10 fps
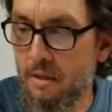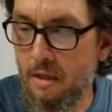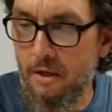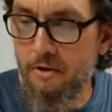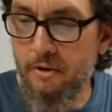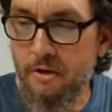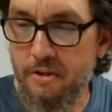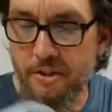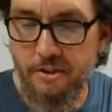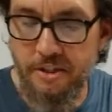You can also
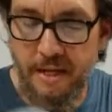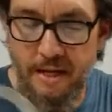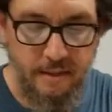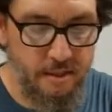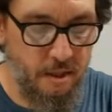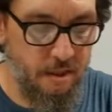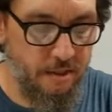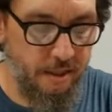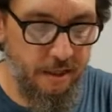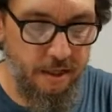use the hacksaw to
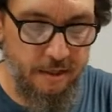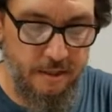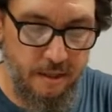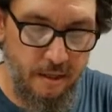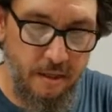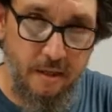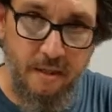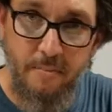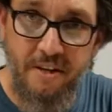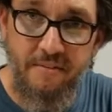cut the
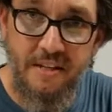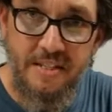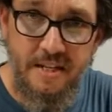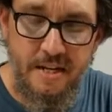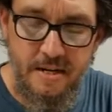PVC.